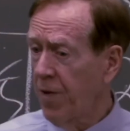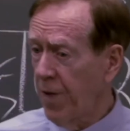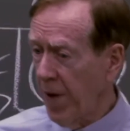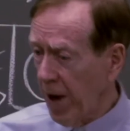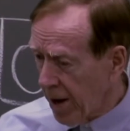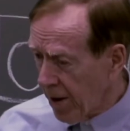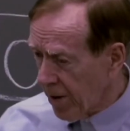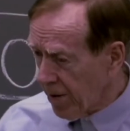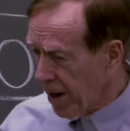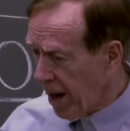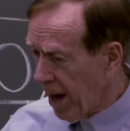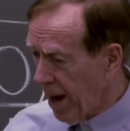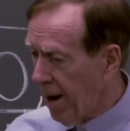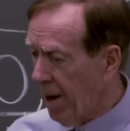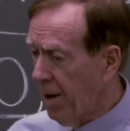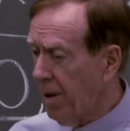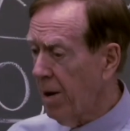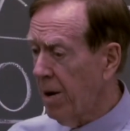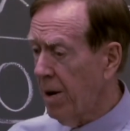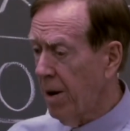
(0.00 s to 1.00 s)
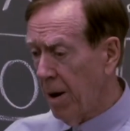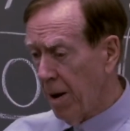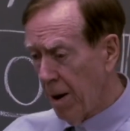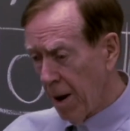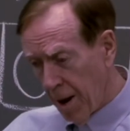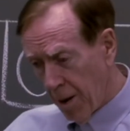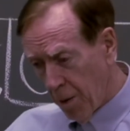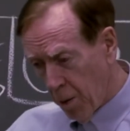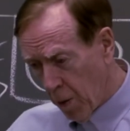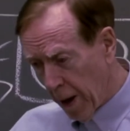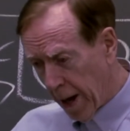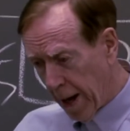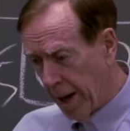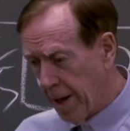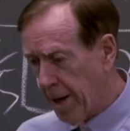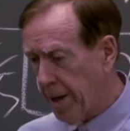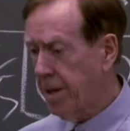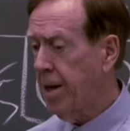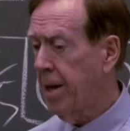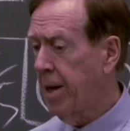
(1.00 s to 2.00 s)
figured out a way
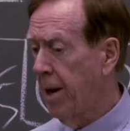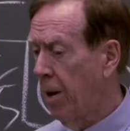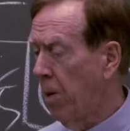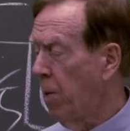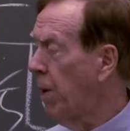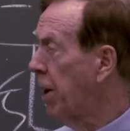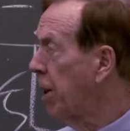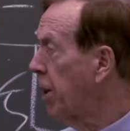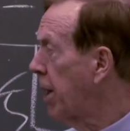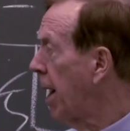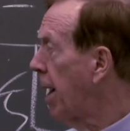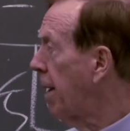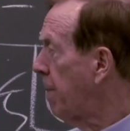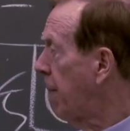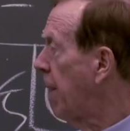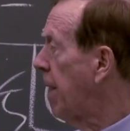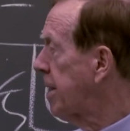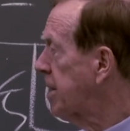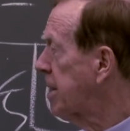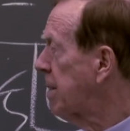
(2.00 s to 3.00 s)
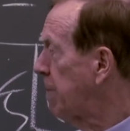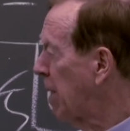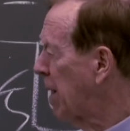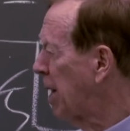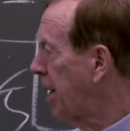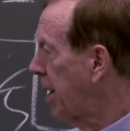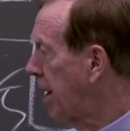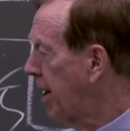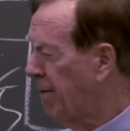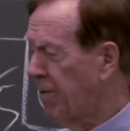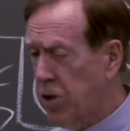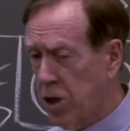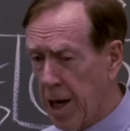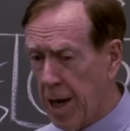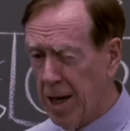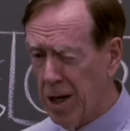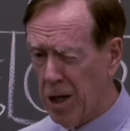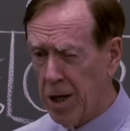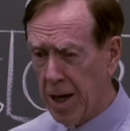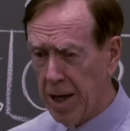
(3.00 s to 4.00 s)
to deal with that possibility of
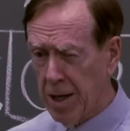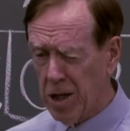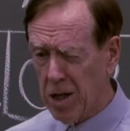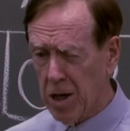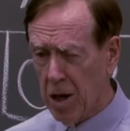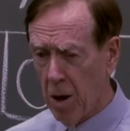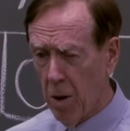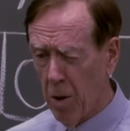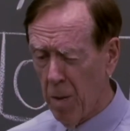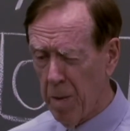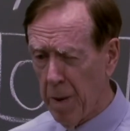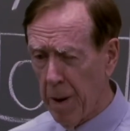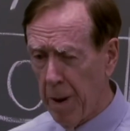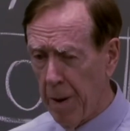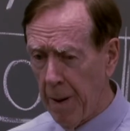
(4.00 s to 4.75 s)
changing slope.